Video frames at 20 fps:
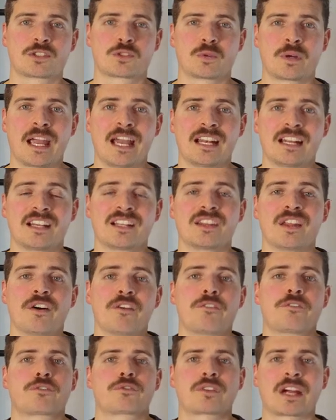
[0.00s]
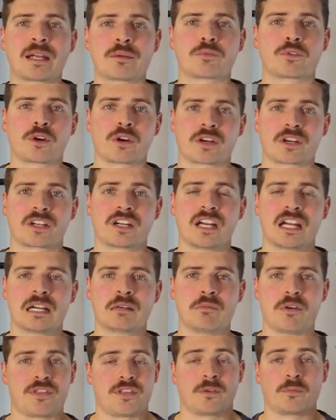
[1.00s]
creating the framework
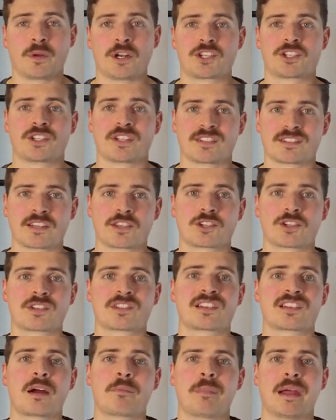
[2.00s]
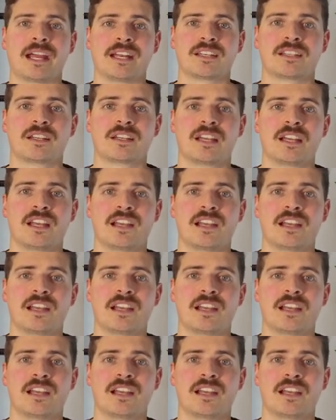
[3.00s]
within which decisions are made.